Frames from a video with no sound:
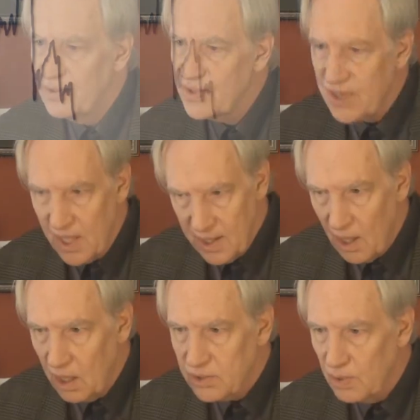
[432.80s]
Tuesday,
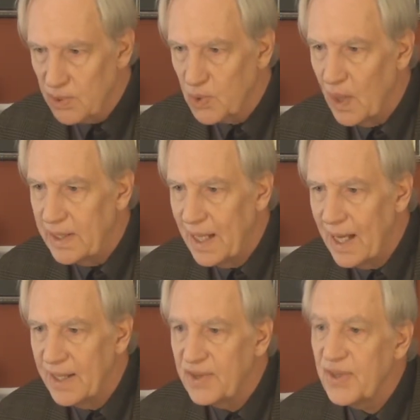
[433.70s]
October
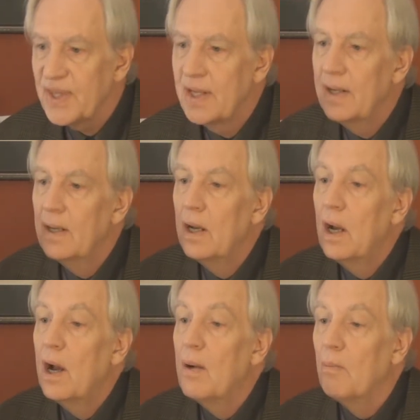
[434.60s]
29th,
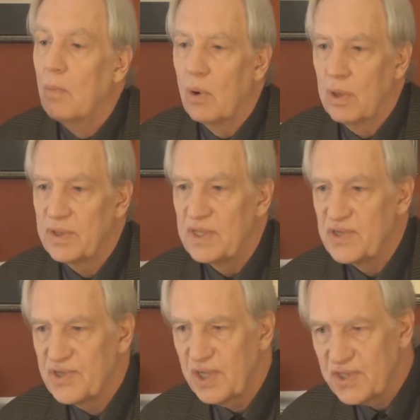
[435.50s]
more
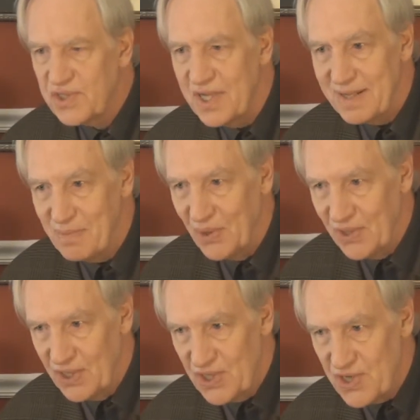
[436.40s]
than 16
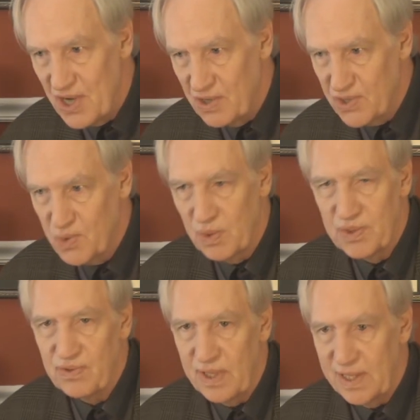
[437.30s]
million shares were
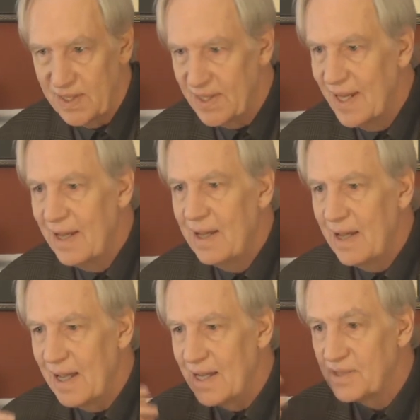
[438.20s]
traded
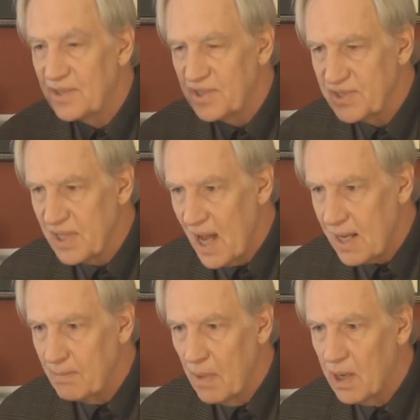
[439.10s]
as the
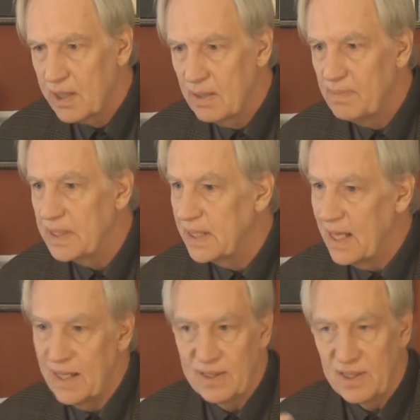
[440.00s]
stock market
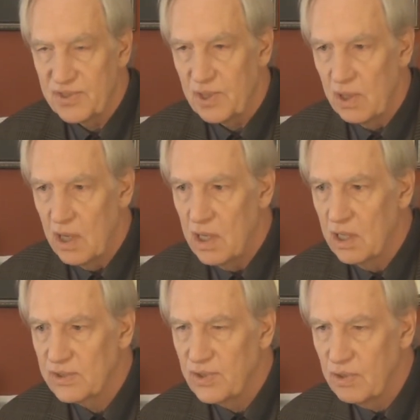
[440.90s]
began its
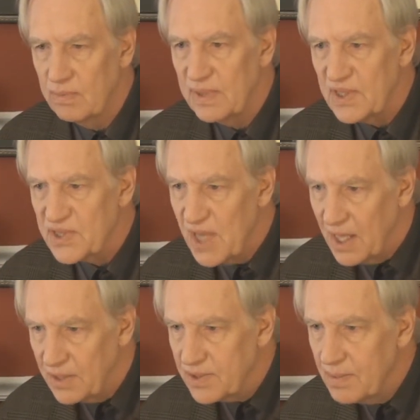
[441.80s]
long-term
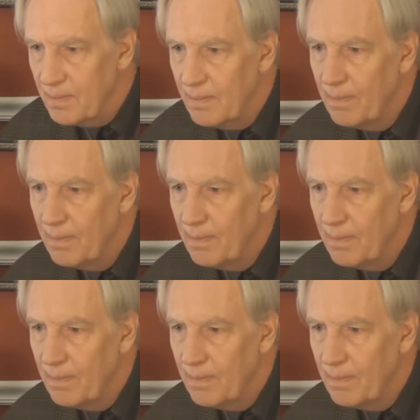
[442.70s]
descent.